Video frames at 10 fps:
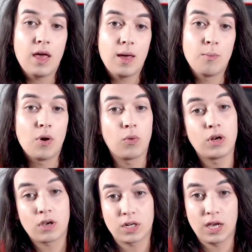But we're
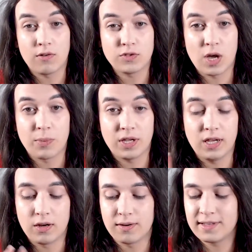not going to get off topic
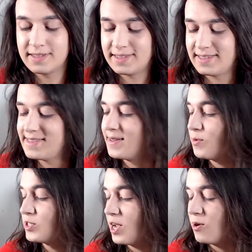here,
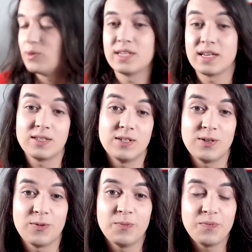which I always like to
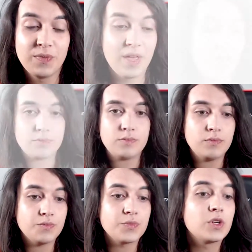do.
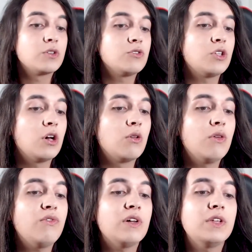So the
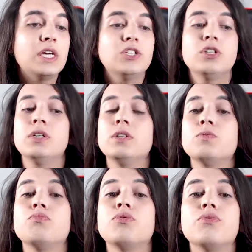foundation is
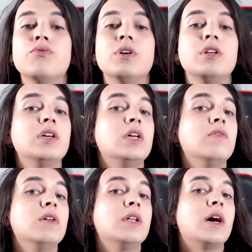pretty
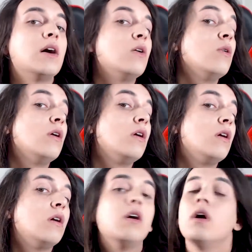evened out.
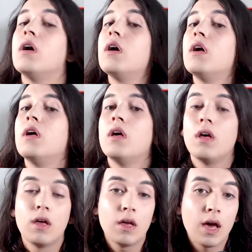
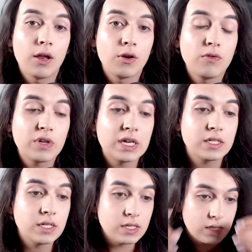I don't know if you guys
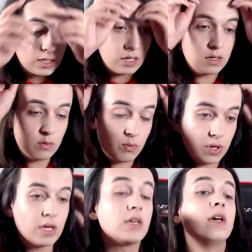can see it,
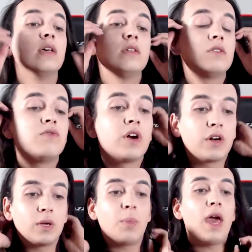but it is
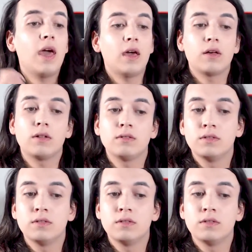very pale.